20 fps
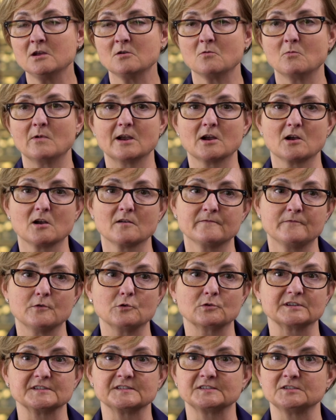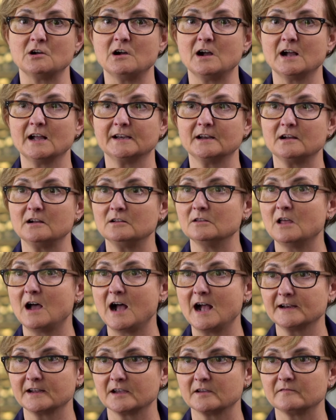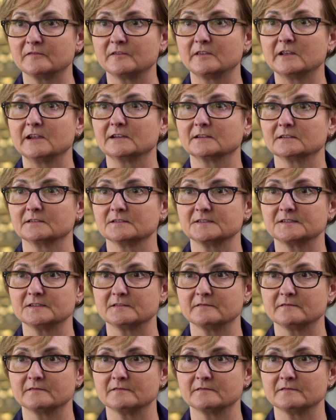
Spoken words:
We're focused on a lot of things